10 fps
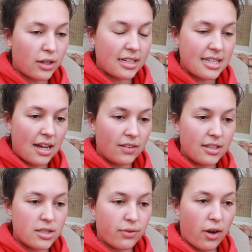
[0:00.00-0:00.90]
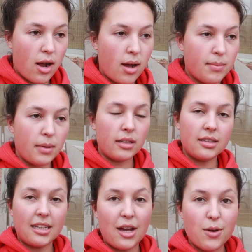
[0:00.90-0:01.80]
Greek salads from
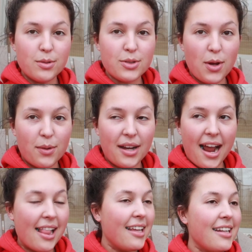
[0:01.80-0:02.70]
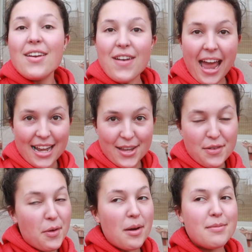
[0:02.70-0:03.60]
Leo's Coney Island. If any of
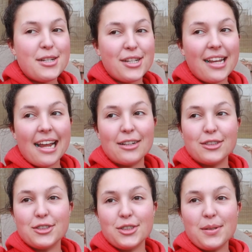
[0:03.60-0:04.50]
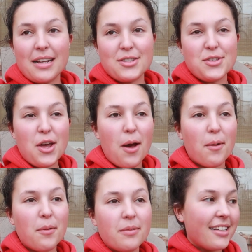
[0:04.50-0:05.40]
you are Michiganders, you guys
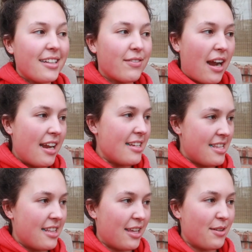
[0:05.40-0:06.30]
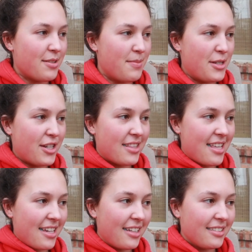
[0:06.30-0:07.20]
know, right? Isn't Leo's a Michigan
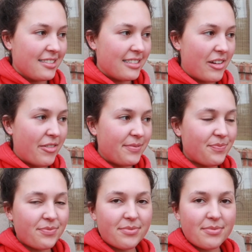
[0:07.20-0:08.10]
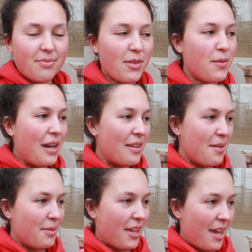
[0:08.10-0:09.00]
thing? Mm-hmm. Why do you
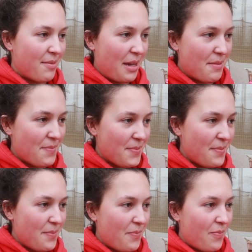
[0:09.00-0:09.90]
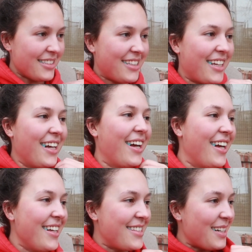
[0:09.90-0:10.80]
keep looking at me?
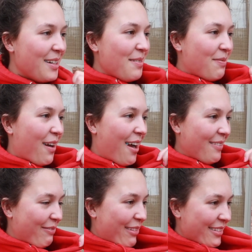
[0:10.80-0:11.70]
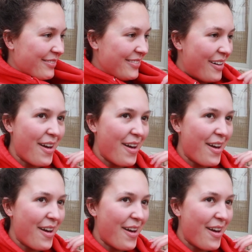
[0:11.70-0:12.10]
Is there a problem?